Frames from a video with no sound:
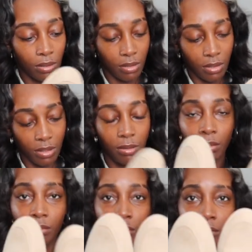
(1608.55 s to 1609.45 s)
are
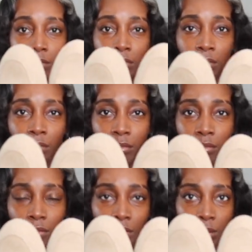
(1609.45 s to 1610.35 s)

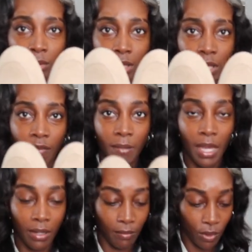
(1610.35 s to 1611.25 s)
some Steve
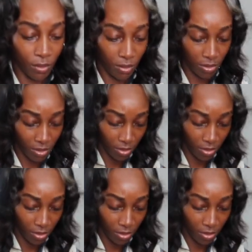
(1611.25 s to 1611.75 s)
Madden mules.